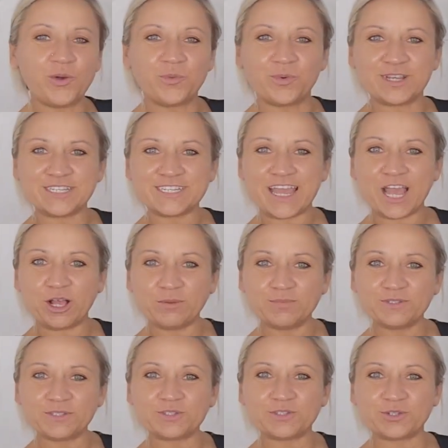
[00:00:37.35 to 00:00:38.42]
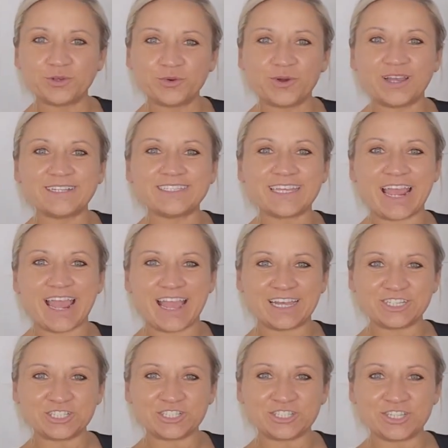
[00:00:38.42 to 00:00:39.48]
which helps to
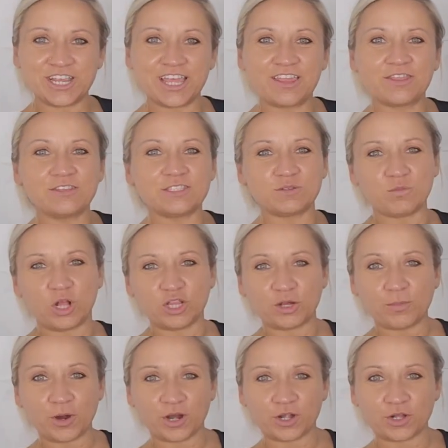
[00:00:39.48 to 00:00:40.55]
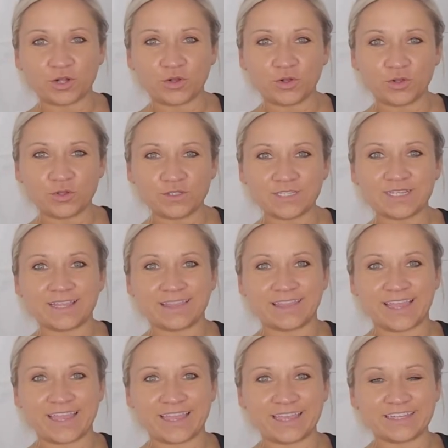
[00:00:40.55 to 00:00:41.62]
attach the smaller particles
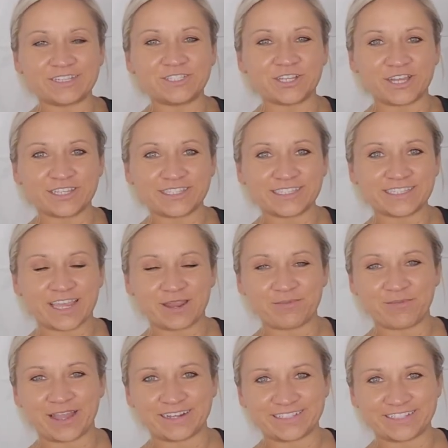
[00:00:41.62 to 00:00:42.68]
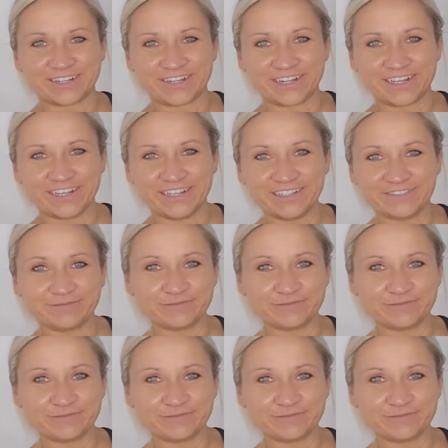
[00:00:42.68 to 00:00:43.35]
like dust and bacteria.